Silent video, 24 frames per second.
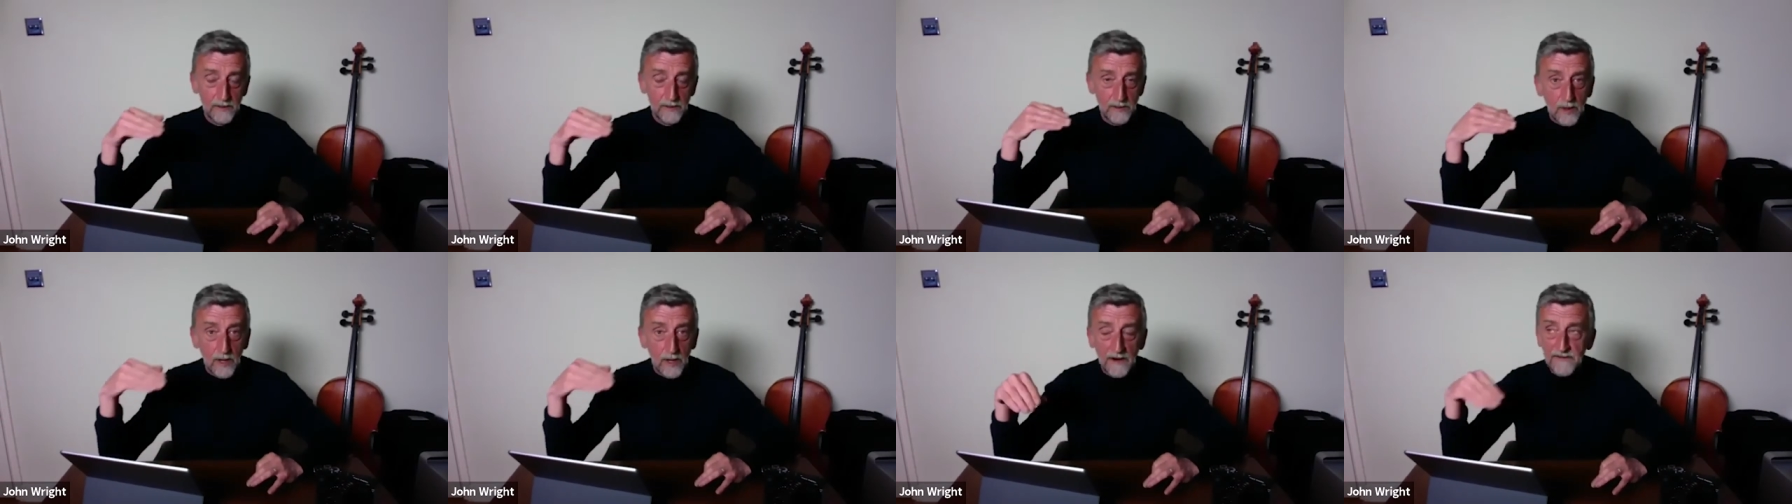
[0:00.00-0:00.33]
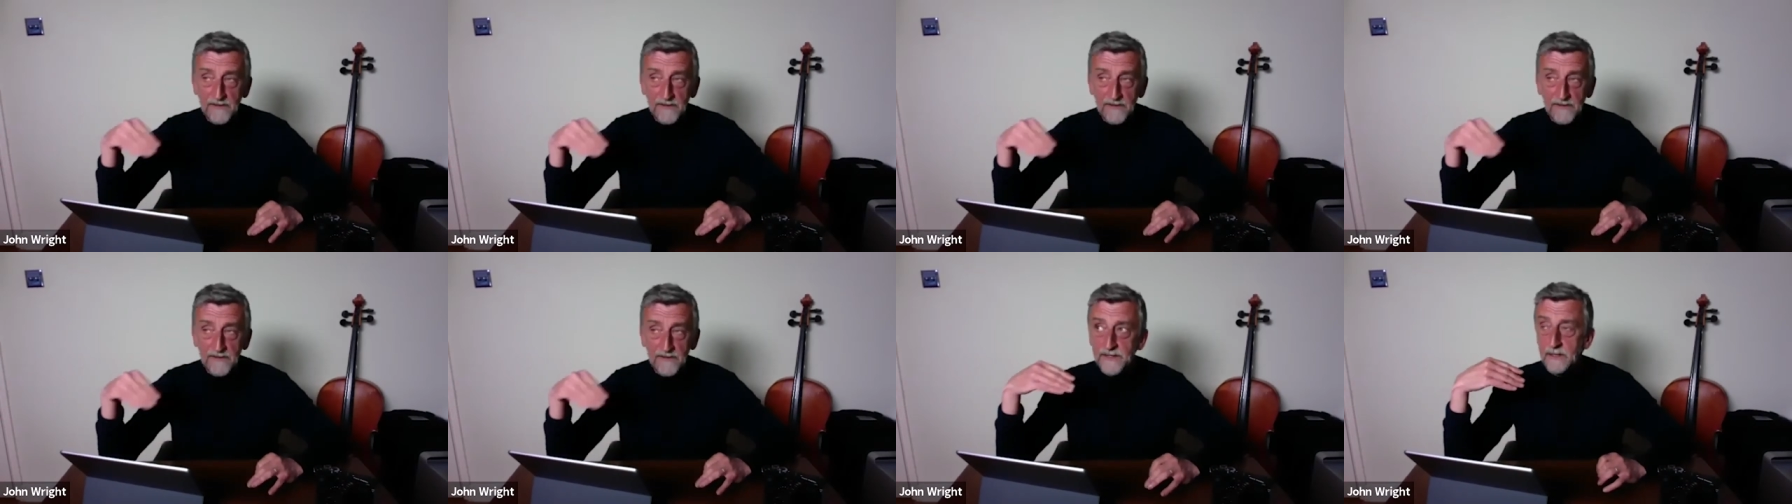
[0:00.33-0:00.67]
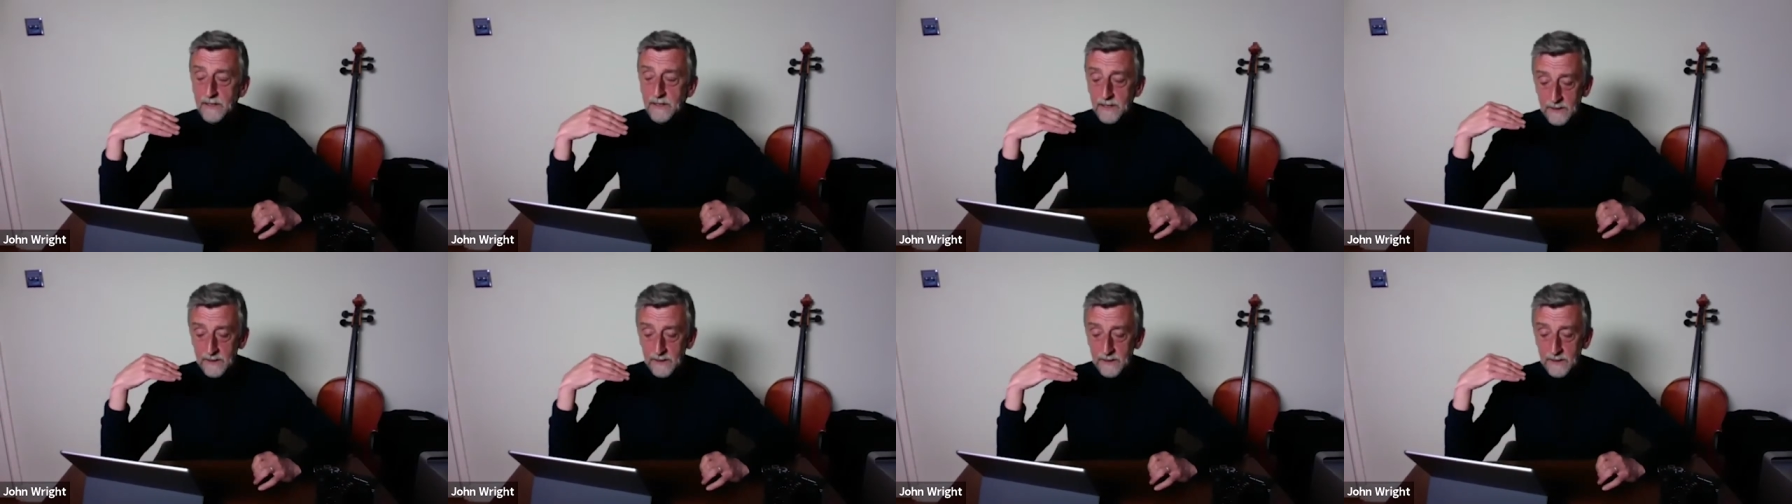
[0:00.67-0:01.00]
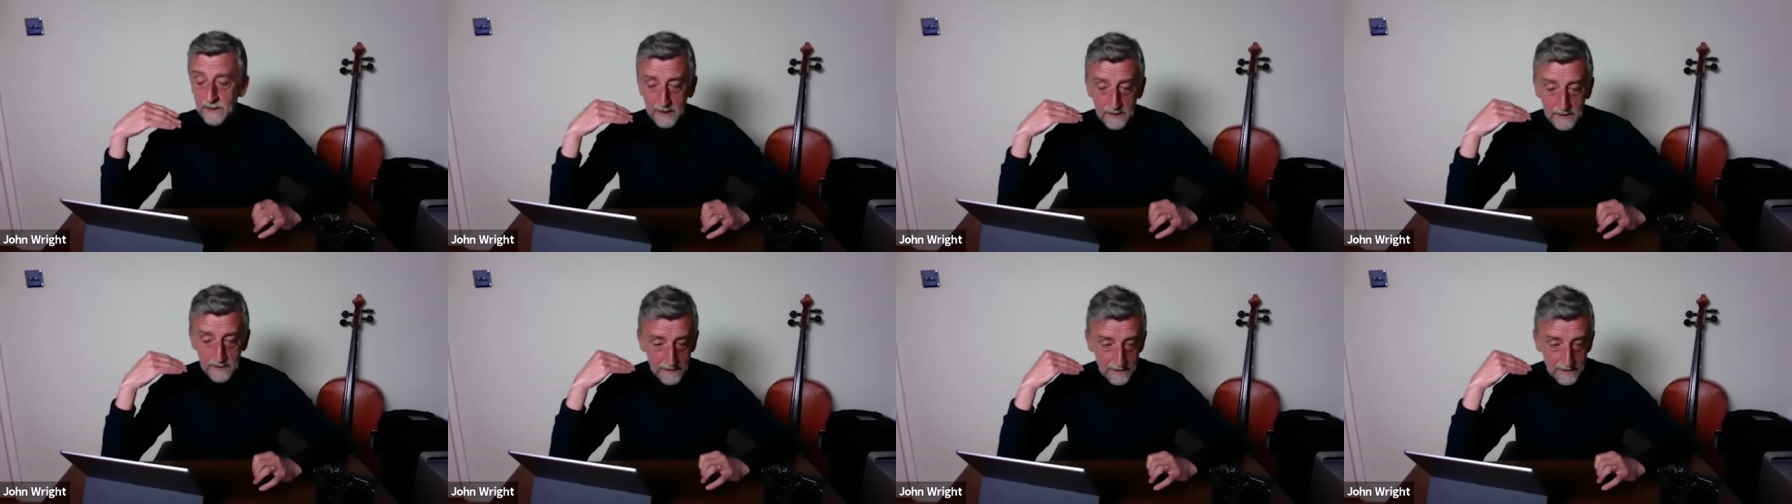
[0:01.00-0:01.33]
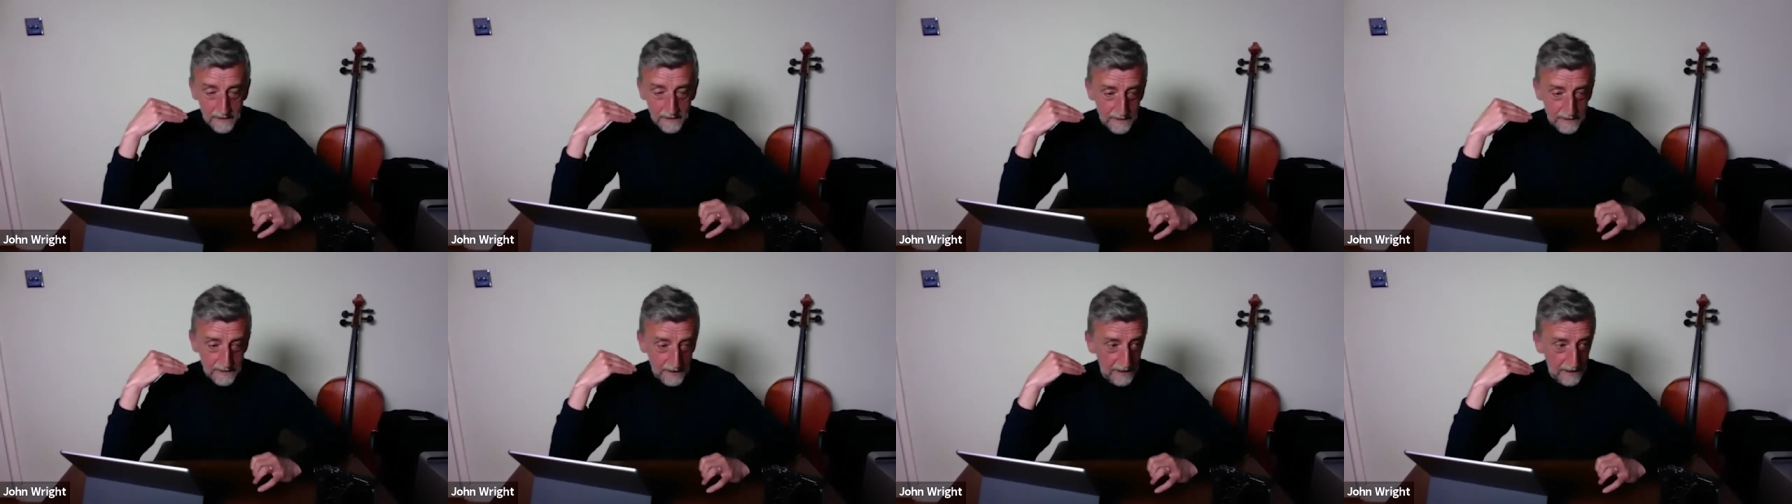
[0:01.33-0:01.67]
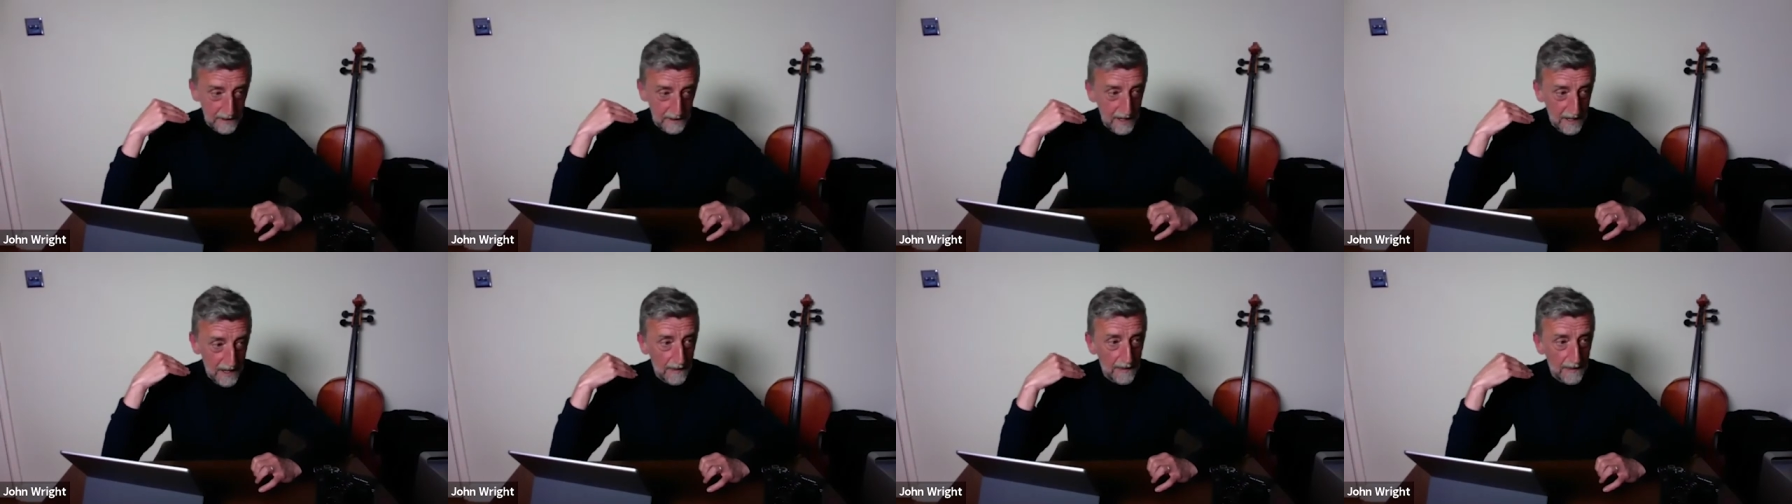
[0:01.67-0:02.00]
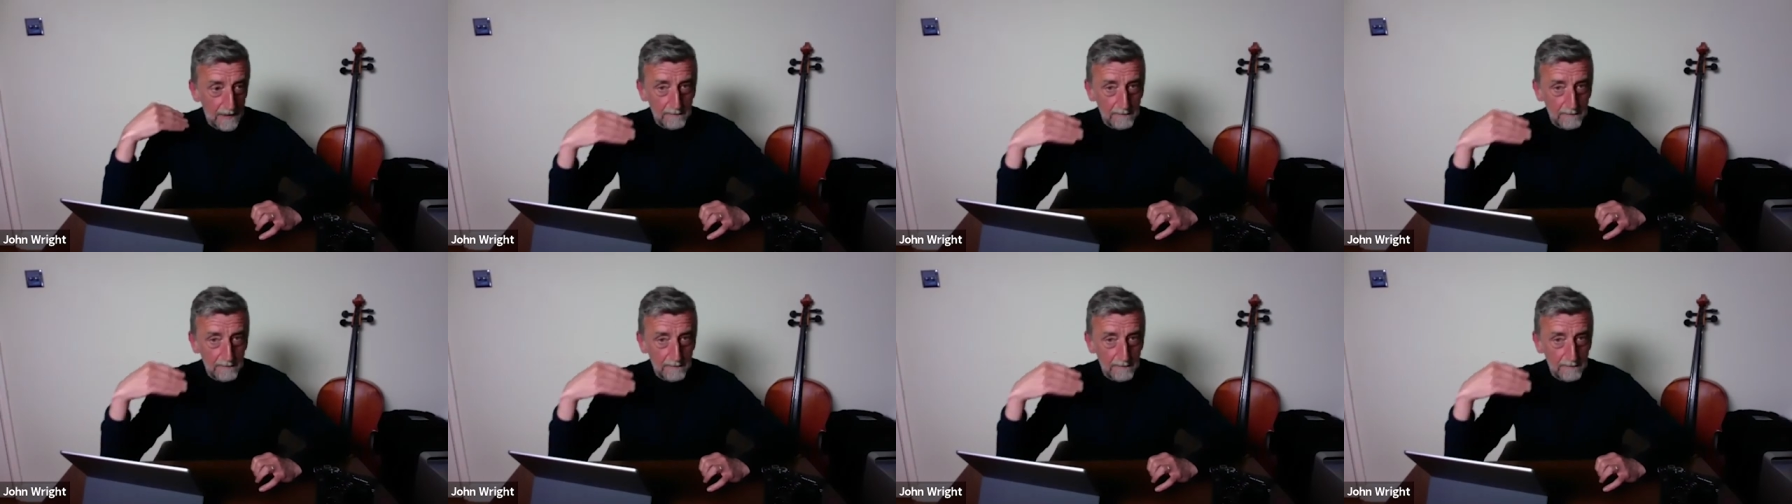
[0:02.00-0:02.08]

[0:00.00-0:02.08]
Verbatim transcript: You have to the the the,